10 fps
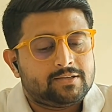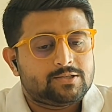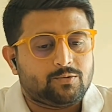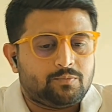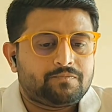
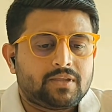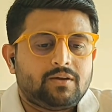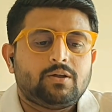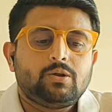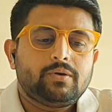So,
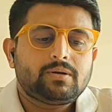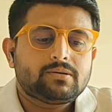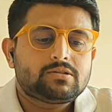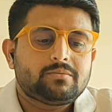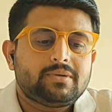know your
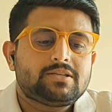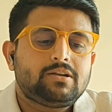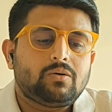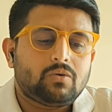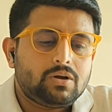customer is
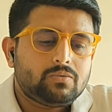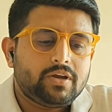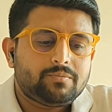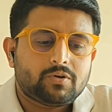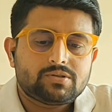an
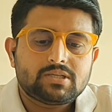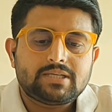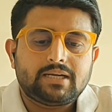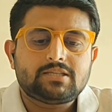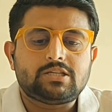ongoing
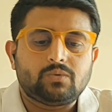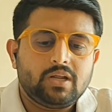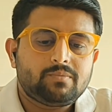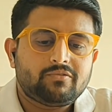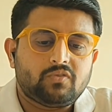process that is
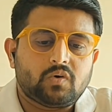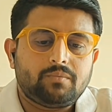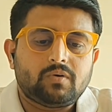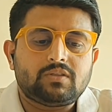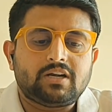duly
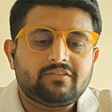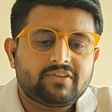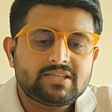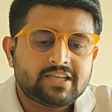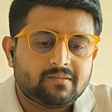performed on the
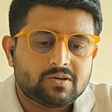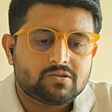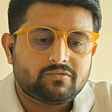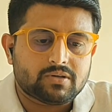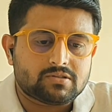different
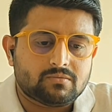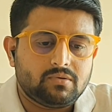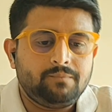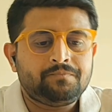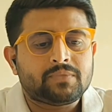segments of
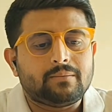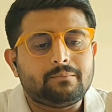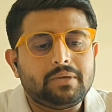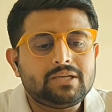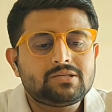customer
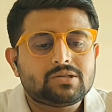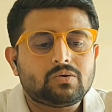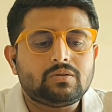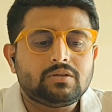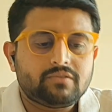based
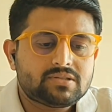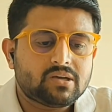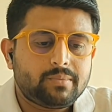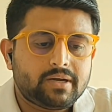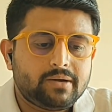on the
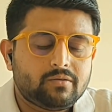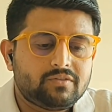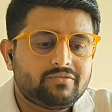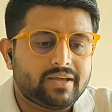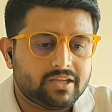risk appetite
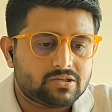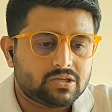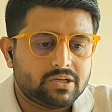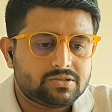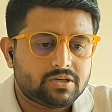of the
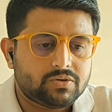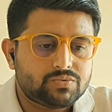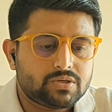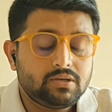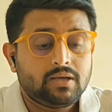financial
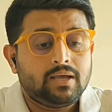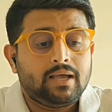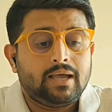institution